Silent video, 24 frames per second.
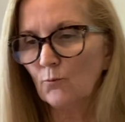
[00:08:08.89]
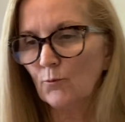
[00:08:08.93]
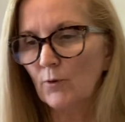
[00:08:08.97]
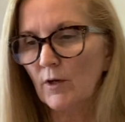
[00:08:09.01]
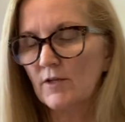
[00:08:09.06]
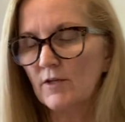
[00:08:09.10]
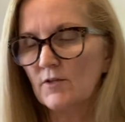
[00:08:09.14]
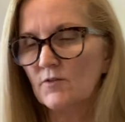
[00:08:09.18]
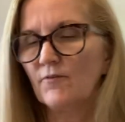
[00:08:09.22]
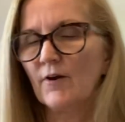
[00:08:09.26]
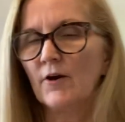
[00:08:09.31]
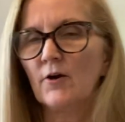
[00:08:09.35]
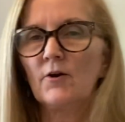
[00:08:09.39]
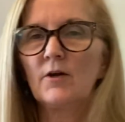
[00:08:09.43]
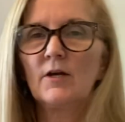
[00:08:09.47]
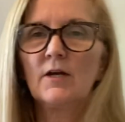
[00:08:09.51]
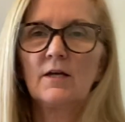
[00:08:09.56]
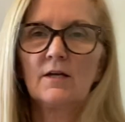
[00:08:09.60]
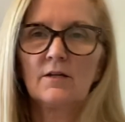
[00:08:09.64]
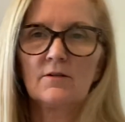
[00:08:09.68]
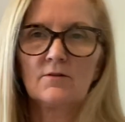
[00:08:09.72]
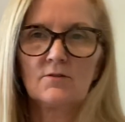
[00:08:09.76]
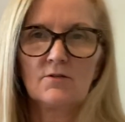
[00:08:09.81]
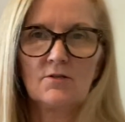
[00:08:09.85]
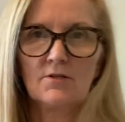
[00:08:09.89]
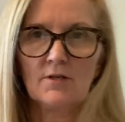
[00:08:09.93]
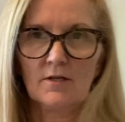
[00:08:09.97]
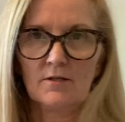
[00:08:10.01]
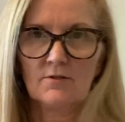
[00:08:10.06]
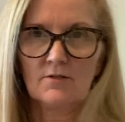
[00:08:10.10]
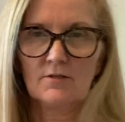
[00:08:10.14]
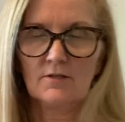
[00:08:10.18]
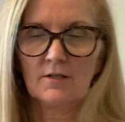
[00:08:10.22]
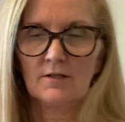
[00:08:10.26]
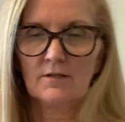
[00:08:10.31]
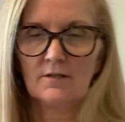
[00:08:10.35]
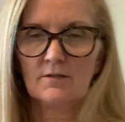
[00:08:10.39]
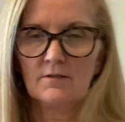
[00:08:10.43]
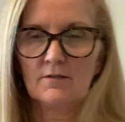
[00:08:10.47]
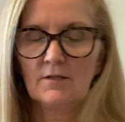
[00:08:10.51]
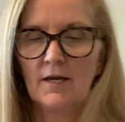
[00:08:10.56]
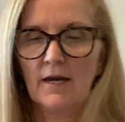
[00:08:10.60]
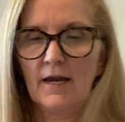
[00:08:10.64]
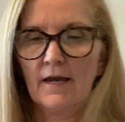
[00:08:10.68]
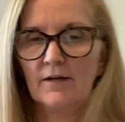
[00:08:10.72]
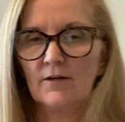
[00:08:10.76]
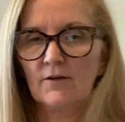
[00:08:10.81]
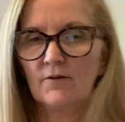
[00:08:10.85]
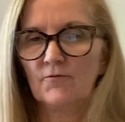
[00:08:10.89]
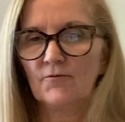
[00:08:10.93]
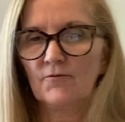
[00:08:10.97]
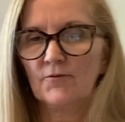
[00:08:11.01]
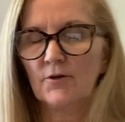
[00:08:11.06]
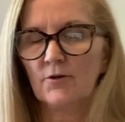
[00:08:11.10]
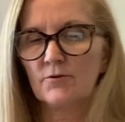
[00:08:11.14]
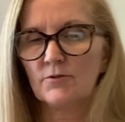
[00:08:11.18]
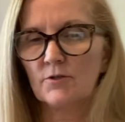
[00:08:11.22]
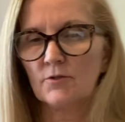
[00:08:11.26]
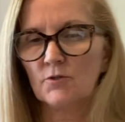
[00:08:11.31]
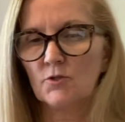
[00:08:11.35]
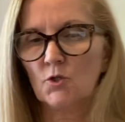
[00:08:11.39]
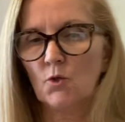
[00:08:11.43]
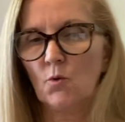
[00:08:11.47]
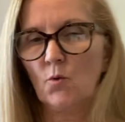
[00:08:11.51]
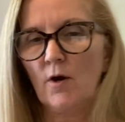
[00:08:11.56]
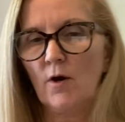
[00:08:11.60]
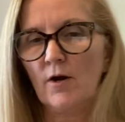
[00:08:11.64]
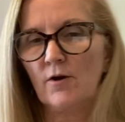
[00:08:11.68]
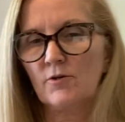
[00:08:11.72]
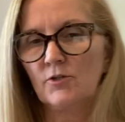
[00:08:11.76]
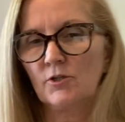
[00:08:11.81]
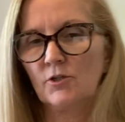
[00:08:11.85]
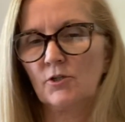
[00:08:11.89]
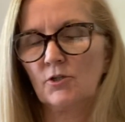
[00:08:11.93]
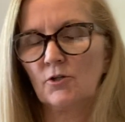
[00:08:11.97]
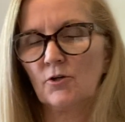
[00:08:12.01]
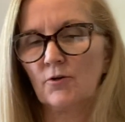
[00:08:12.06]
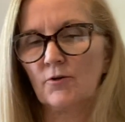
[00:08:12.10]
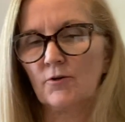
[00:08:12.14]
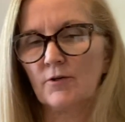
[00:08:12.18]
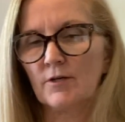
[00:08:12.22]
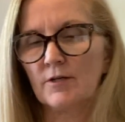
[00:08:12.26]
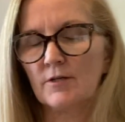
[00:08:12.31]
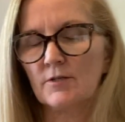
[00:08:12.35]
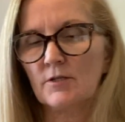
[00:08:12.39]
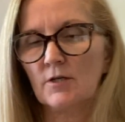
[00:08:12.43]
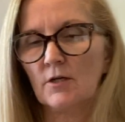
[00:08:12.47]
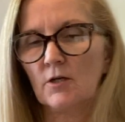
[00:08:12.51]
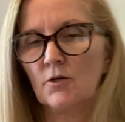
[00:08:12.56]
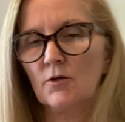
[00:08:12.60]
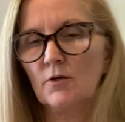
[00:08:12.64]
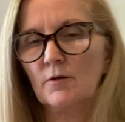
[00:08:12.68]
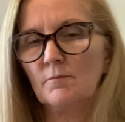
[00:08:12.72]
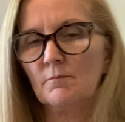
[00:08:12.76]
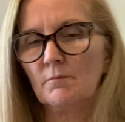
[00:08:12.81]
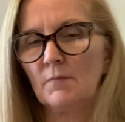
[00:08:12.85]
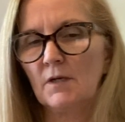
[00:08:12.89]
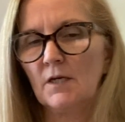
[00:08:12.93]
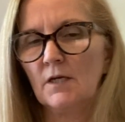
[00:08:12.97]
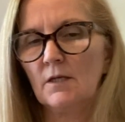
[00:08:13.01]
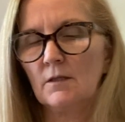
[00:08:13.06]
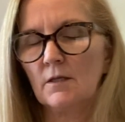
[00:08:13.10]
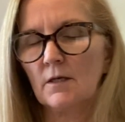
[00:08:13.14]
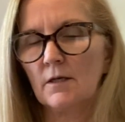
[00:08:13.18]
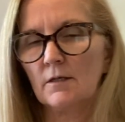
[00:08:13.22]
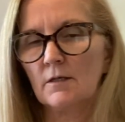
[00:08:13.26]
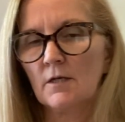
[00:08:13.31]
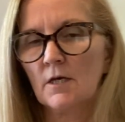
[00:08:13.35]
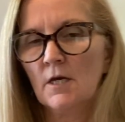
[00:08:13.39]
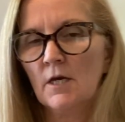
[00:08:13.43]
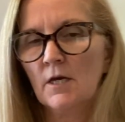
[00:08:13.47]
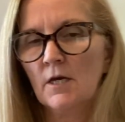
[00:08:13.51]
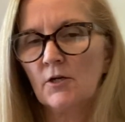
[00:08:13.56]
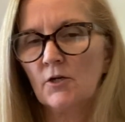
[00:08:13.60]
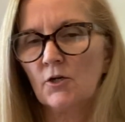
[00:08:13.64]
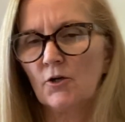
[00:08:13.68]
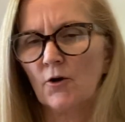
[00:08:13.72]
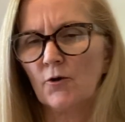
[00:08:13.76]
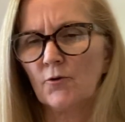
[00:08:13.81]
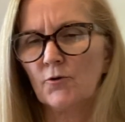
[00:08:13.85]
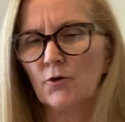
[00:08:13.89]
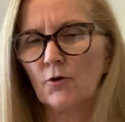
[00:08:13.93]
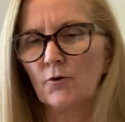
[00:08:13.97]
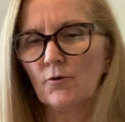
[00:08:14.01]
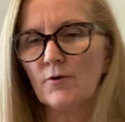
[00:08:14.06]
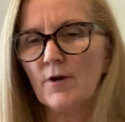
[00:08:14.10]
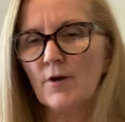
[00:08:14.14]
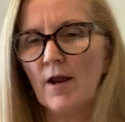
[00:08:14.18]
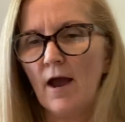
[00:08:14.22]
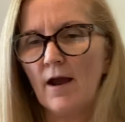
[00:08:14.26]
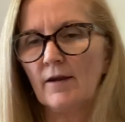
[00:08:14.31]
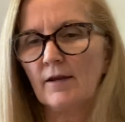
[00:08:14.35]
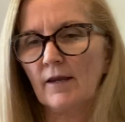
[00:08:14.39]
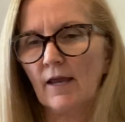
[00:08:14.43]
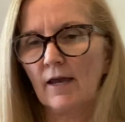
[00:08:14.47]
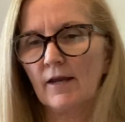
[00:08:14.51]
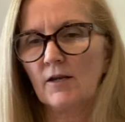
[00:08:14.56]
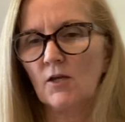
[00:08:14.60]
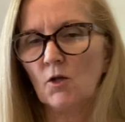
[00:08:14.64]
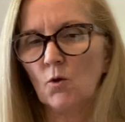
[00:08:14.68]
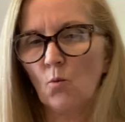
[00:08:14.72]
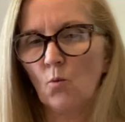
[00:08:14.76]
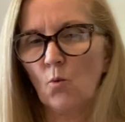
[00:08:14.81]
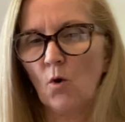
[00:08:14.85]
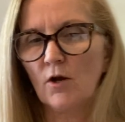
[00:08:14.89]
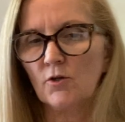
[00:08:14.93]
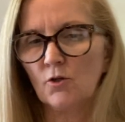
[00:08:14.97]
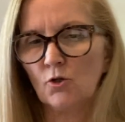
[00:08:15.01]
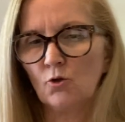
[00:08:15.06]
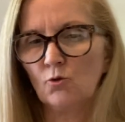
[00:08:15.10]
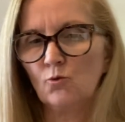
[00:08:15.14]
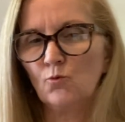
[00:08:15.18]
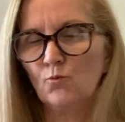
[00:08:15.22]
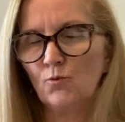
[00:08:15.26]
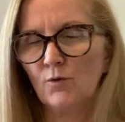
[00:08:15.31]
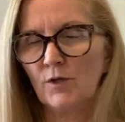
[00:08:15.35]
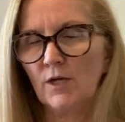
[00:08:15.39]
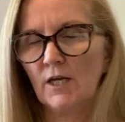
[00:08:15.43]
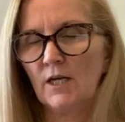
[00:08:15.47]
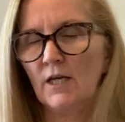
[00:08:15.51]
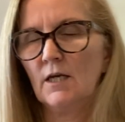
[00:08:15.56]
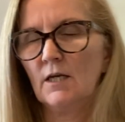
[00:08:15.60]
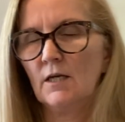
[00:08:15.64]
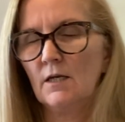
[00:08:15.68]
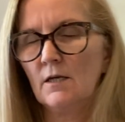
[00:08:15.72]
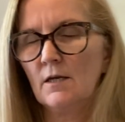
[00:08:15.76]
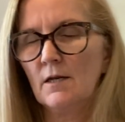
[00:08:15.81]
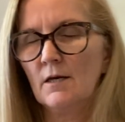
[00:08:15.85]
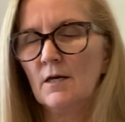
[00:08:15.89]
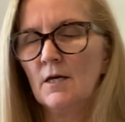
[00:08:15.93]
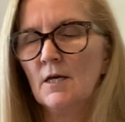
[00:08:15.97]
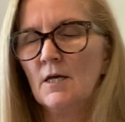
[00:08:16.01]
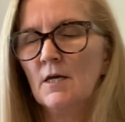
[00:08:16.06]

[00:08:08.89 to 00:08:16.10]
is very insistent. And if there's a square to Uranus, it could mean that, you're not getting what you need.